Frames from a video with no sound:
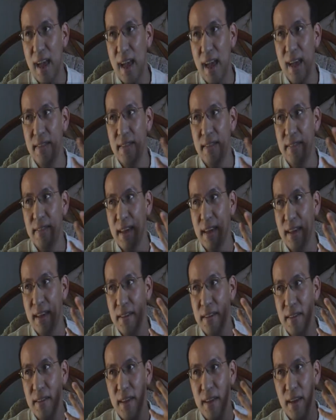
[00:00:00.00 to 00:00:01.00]
and
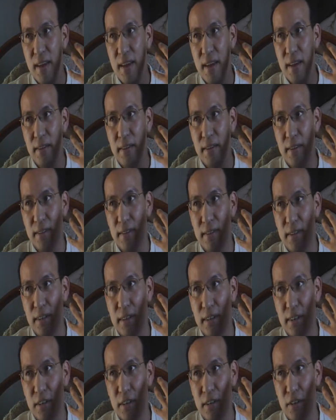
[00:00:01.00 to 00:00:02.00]
then
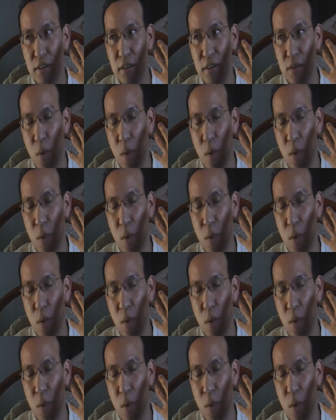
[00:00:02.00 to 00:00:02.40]
the good